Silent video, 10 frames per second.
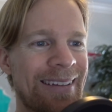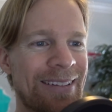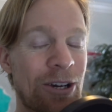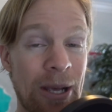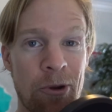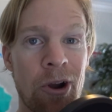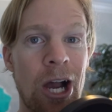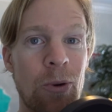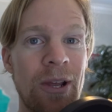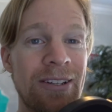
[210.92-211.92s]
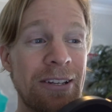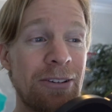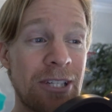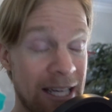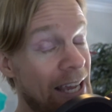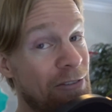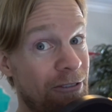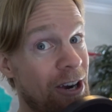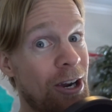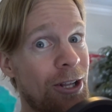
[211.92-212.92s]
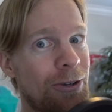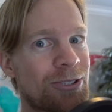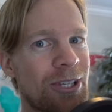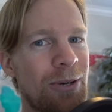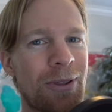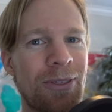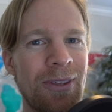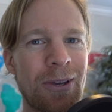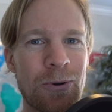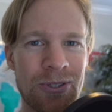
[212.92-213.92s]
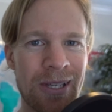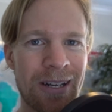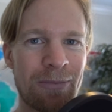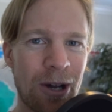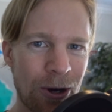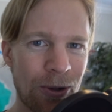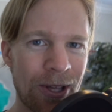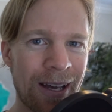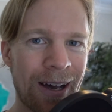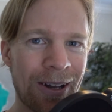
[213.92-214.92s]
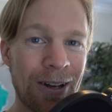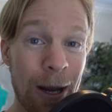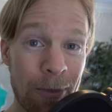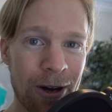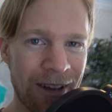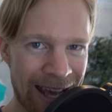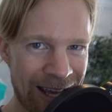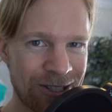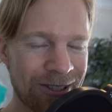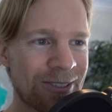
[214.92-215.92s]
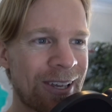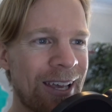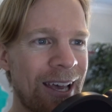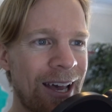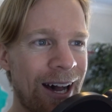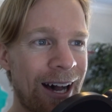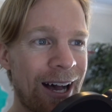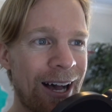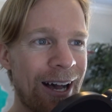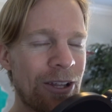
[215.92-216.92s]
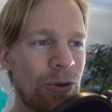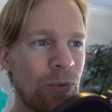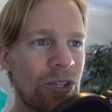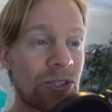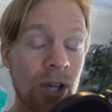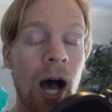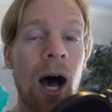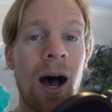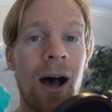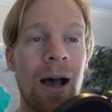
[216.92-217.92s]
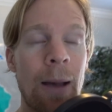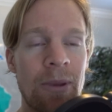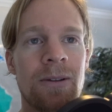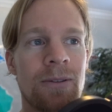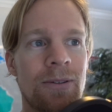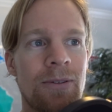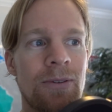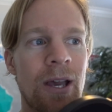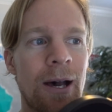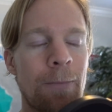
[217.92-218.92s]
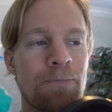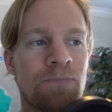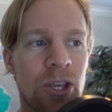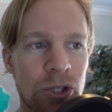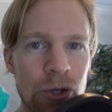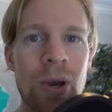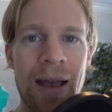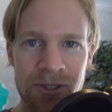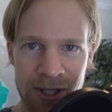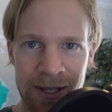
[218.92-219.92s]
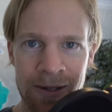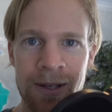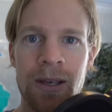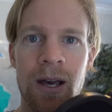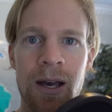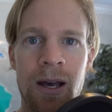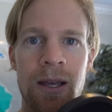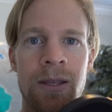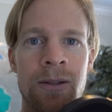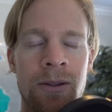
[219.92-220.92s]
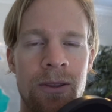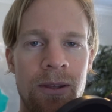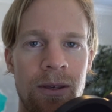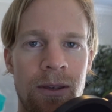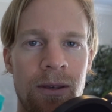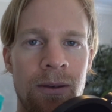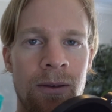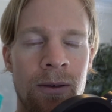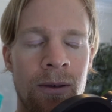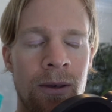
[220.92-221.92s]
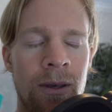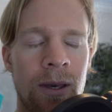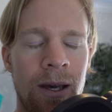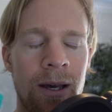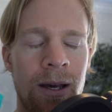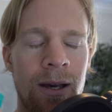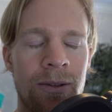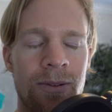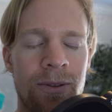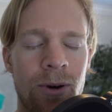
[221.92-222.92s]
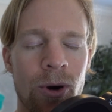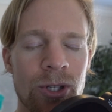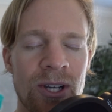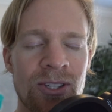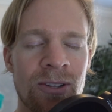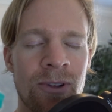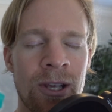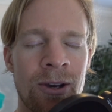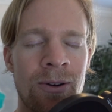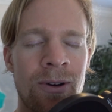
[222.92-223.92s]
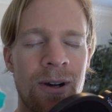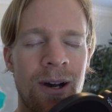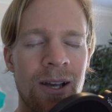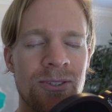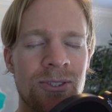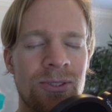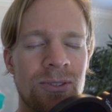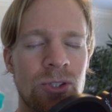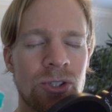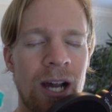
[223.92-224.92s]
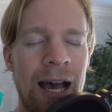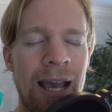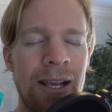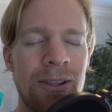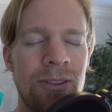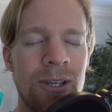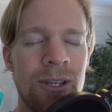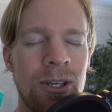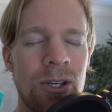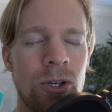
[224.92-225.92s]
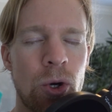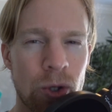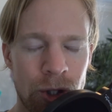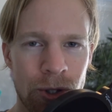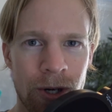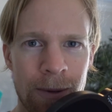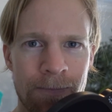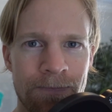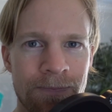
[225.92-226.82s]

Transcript: don't get me wrong, we did connect very closely with the cuisine of Mongolia on a number of occasions. We saw, you have seen in the horse racing video, us try the hushur,